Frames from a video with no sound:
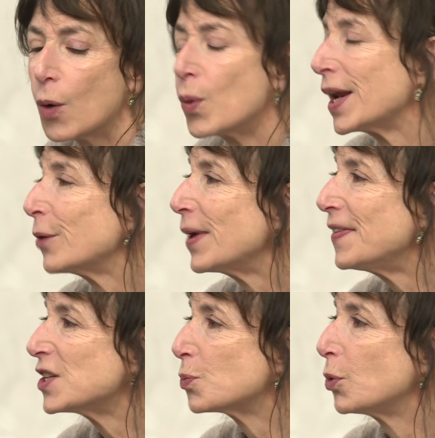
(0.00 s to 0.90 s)
When I
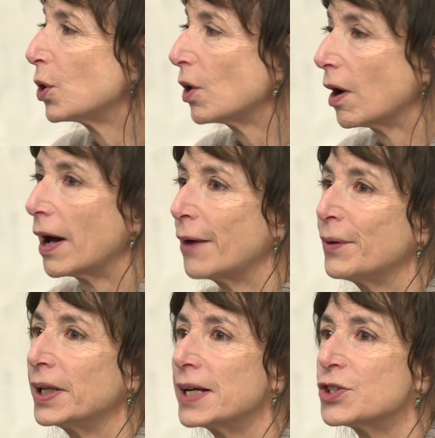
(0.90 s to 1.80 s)
read this book, I
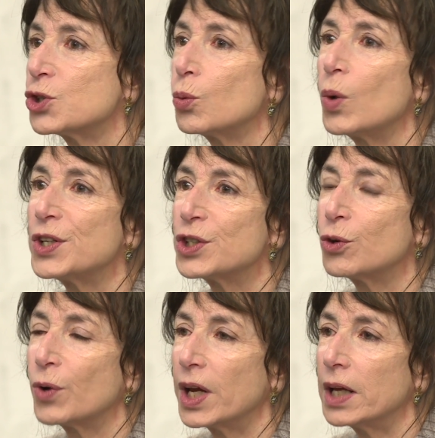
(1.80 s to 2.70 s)
realized to what
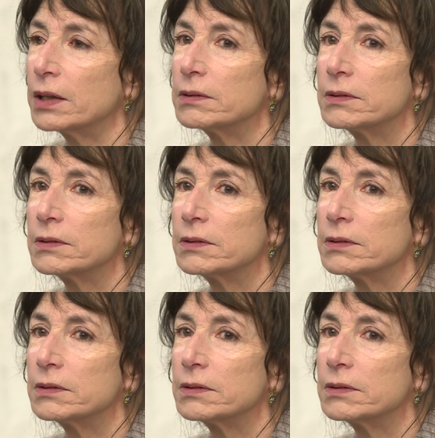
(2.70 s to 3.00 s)
degree